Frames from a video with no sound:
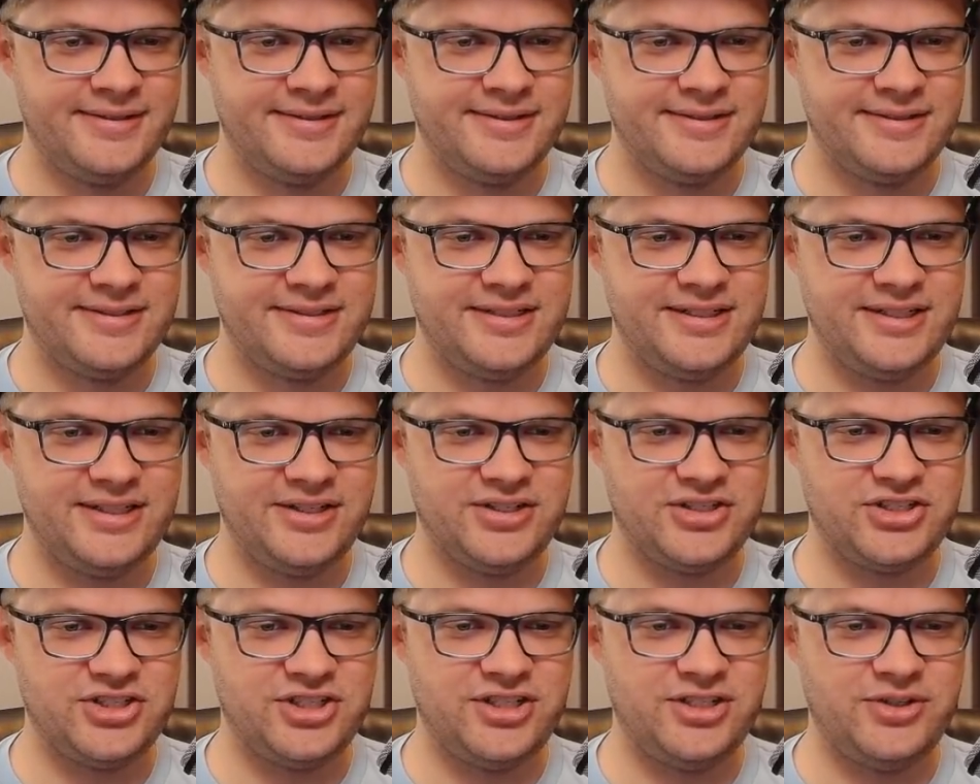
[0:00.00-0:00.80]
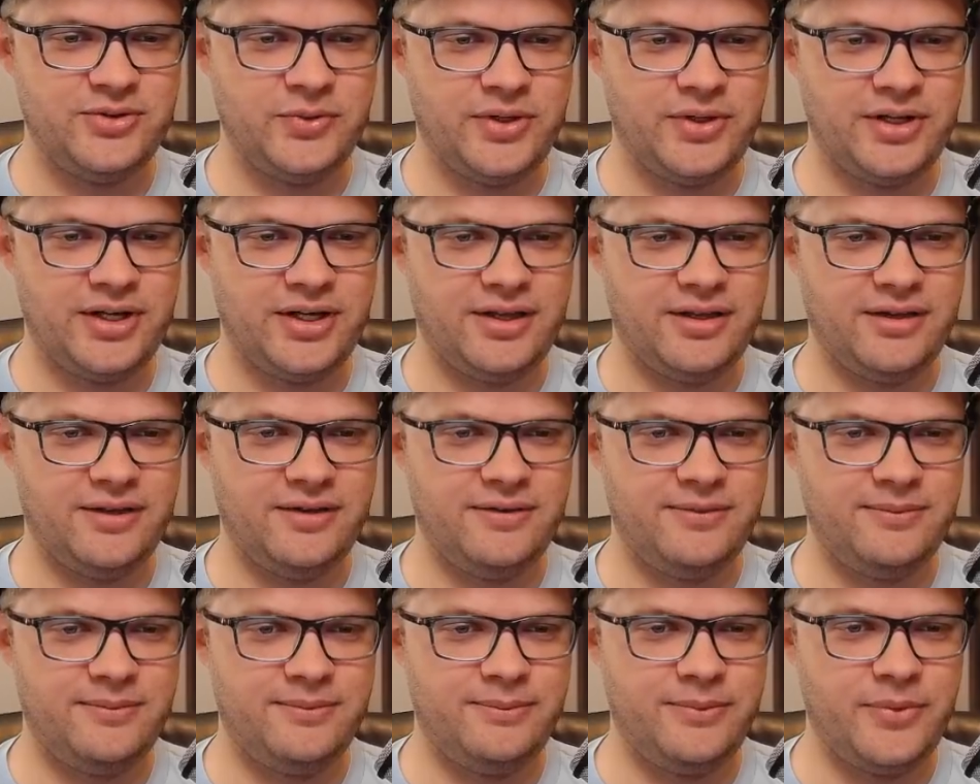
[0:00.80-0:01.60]
CLG, well,
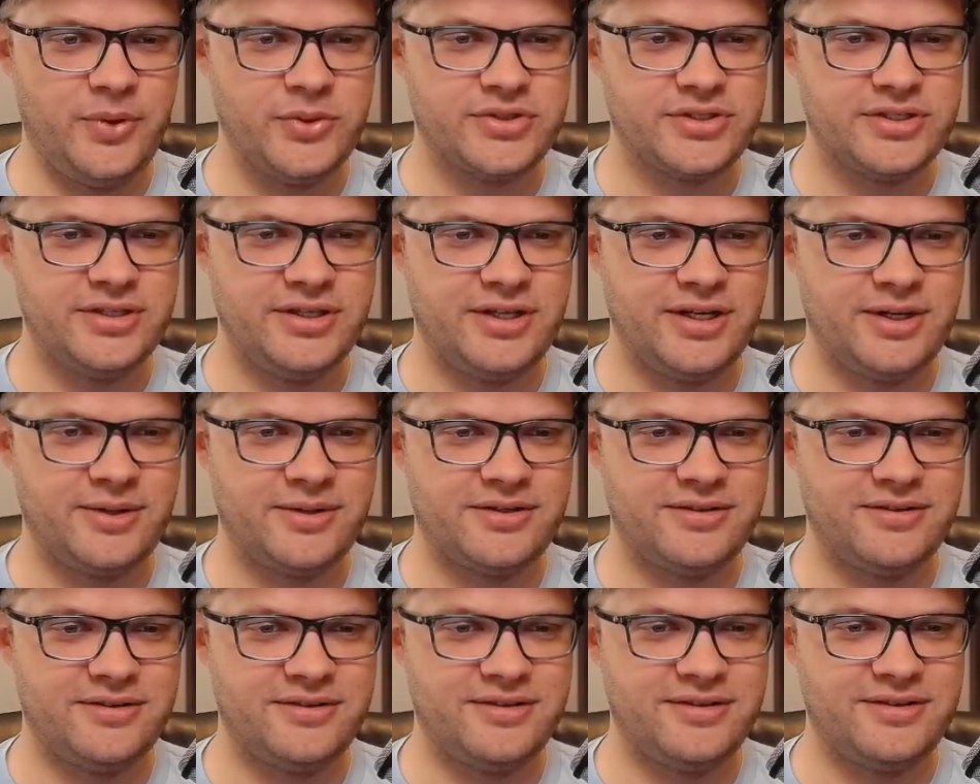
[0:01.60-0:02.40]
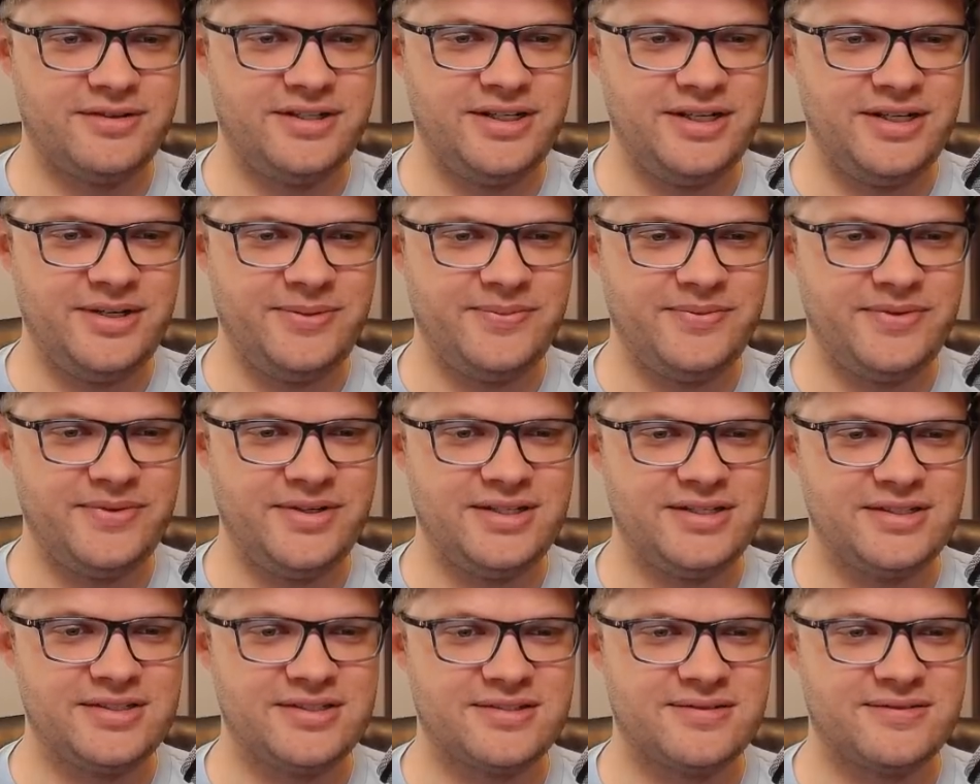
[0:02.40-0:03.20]
most of their team
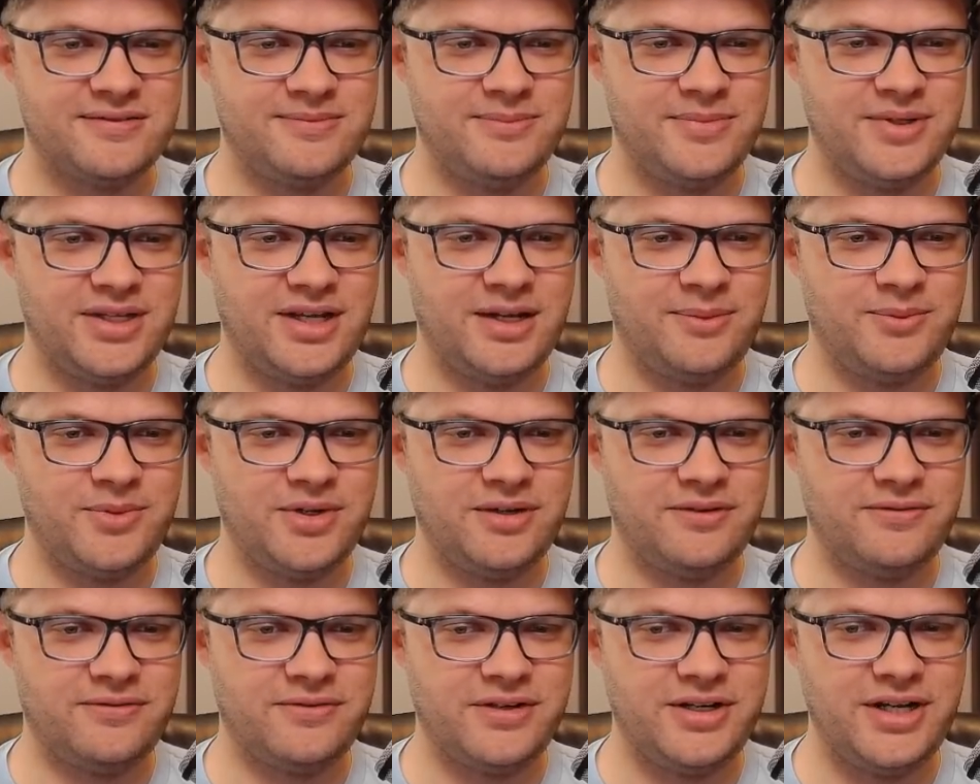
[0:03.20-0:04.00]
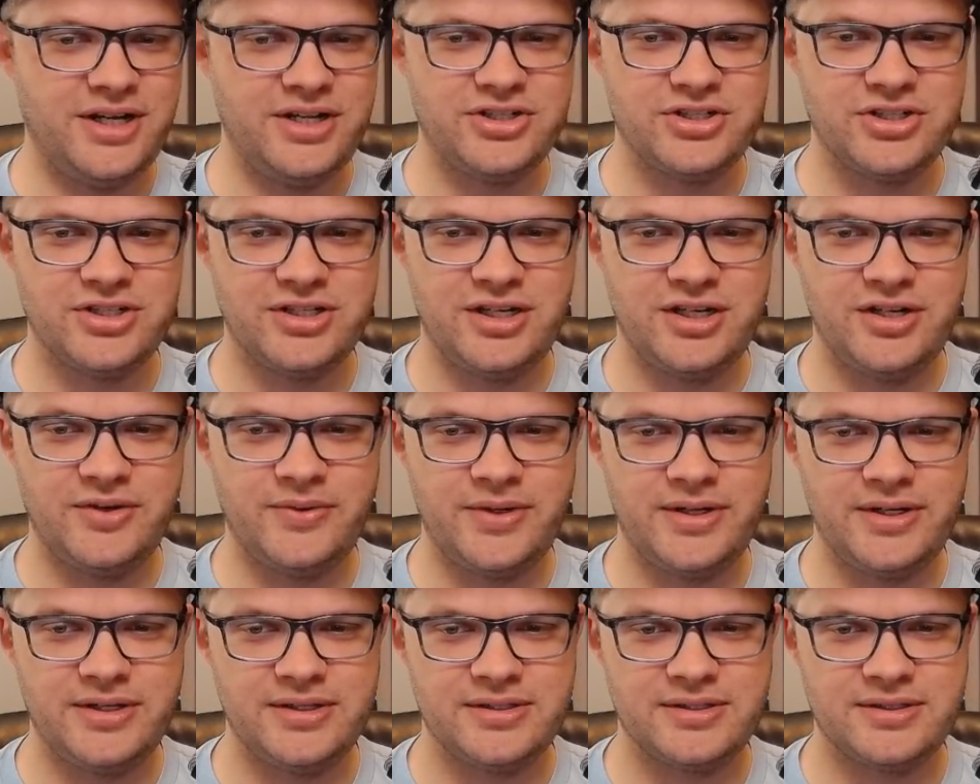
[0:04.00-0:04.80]
is becoming a free agent,
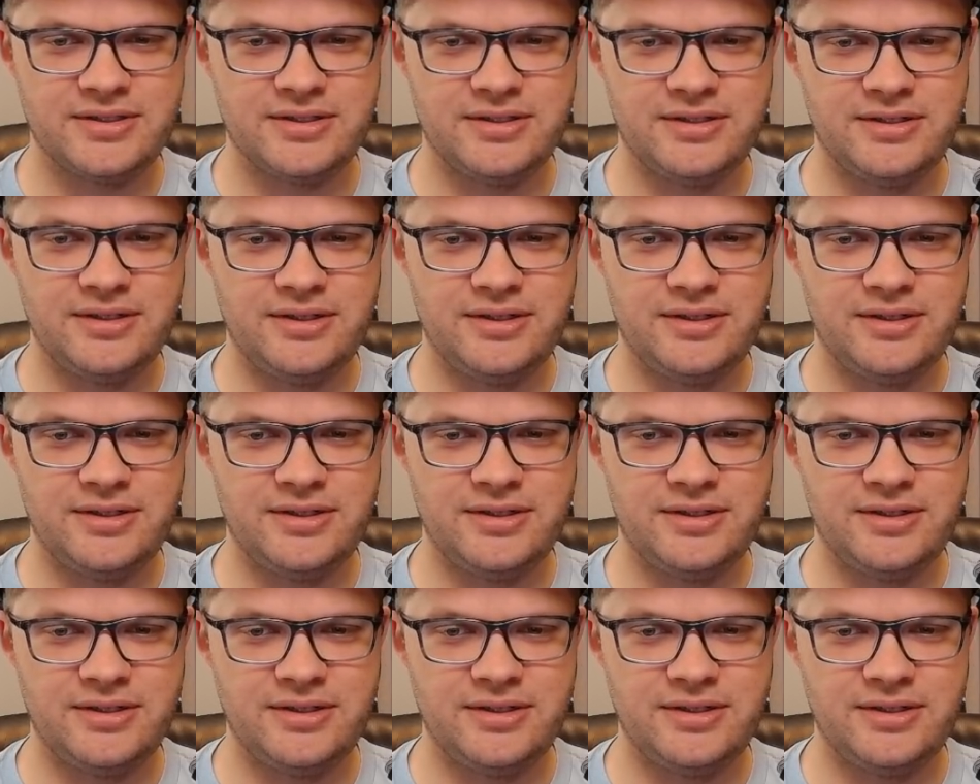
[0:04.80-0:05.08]
anyways.